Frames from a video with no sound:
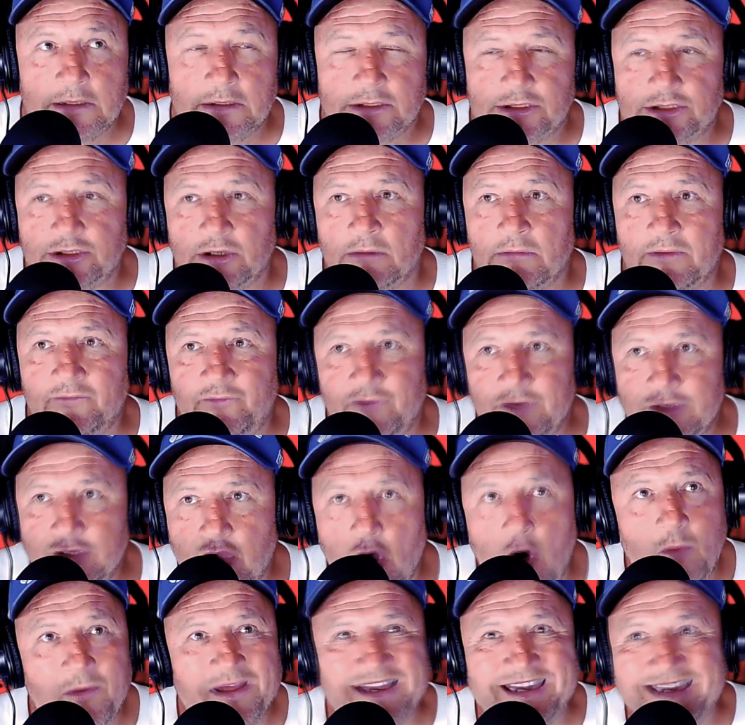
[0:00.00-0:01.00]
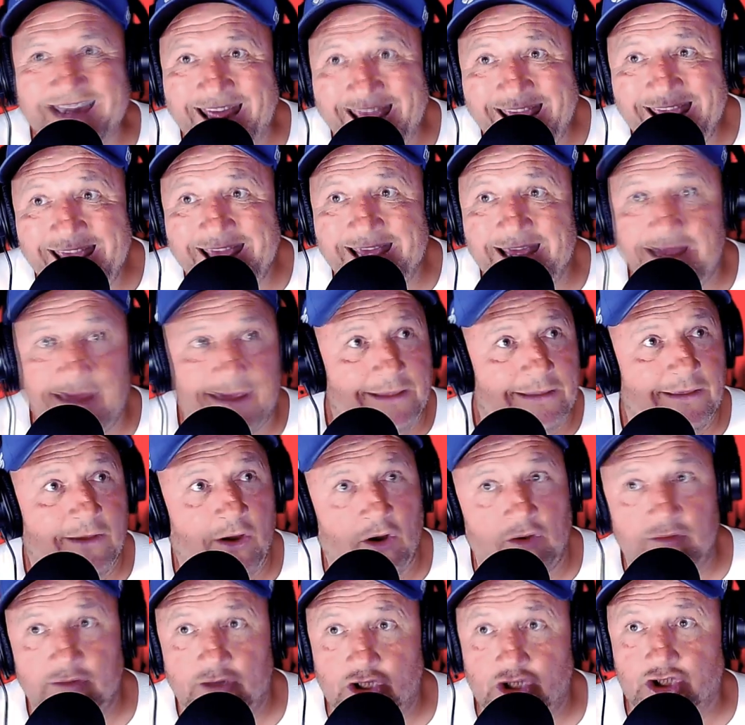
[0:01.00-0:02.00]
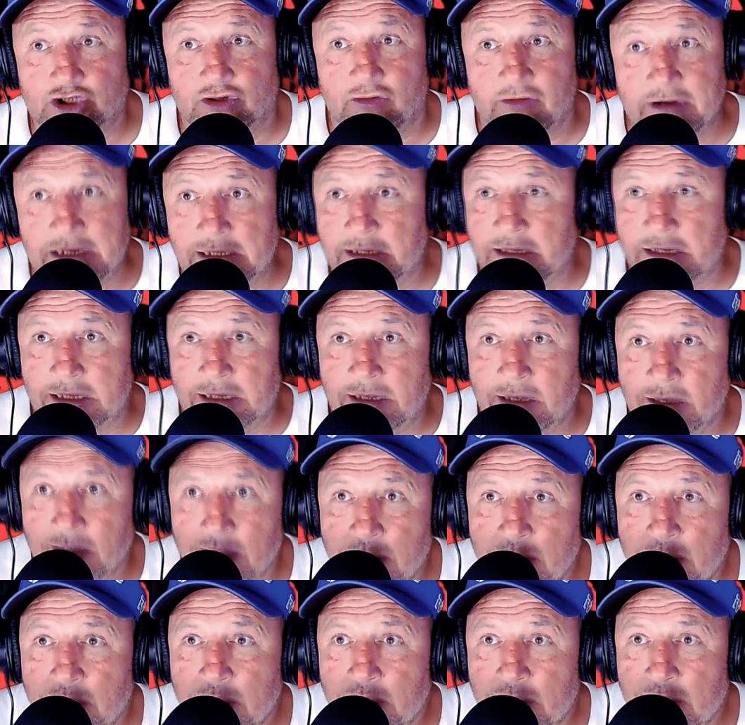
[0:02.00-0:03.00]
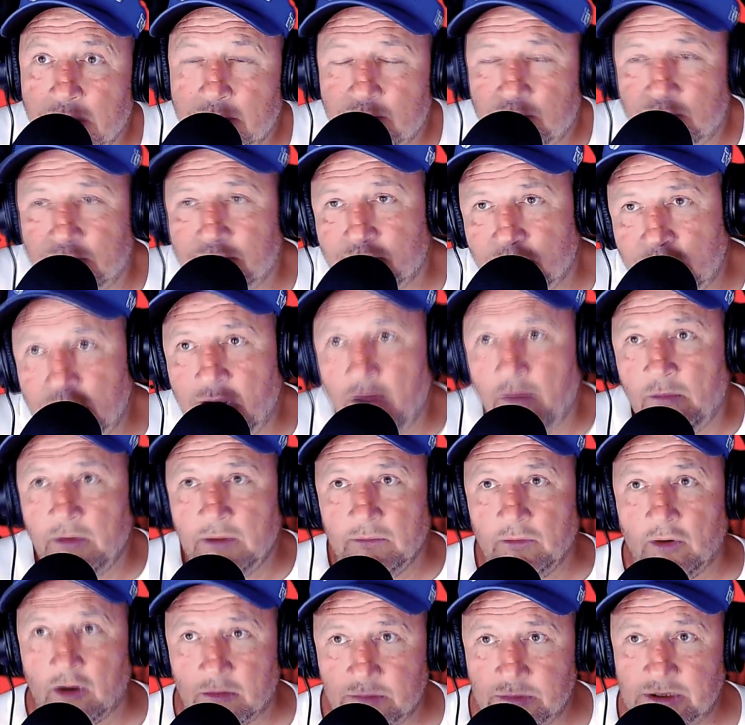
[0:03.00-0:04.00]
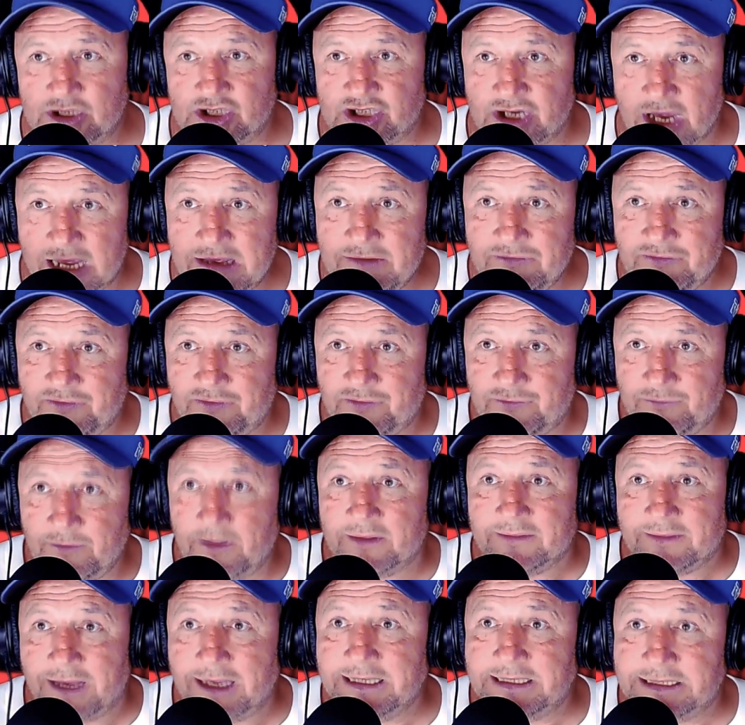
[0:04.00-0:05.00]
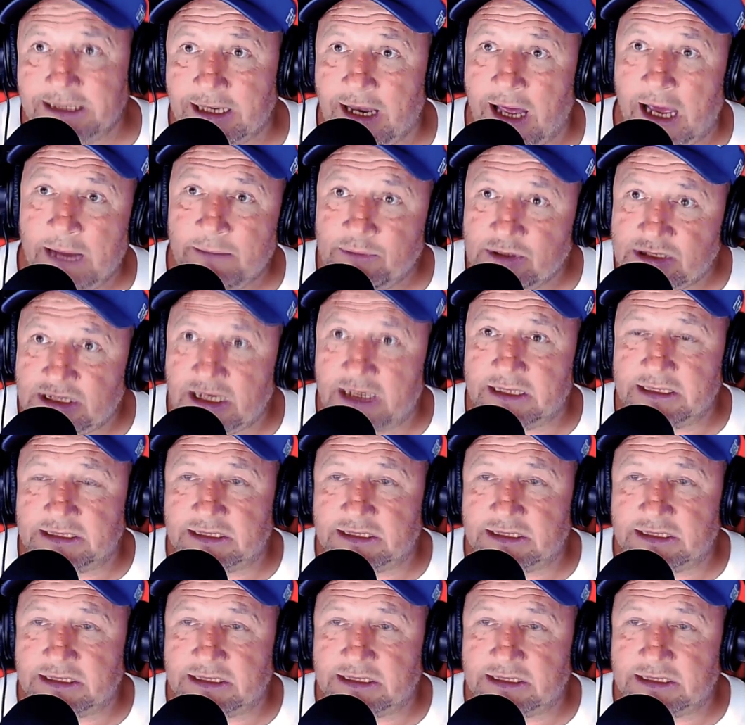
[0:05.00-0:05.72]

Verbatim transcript: So if we go in there on discreetly, we know we're going to be safe. Well, ninety nine percent